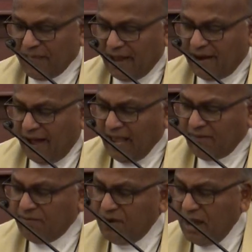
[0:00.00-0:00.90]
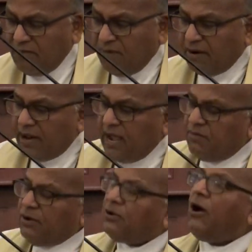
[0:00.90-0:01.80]
and I have never
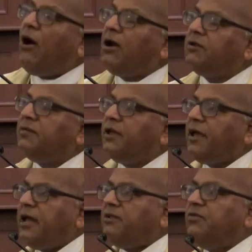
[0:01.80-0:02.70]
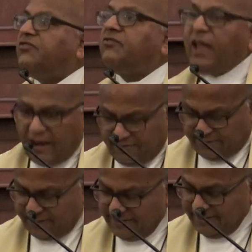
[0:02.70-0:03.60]
ever talked with the head of the state.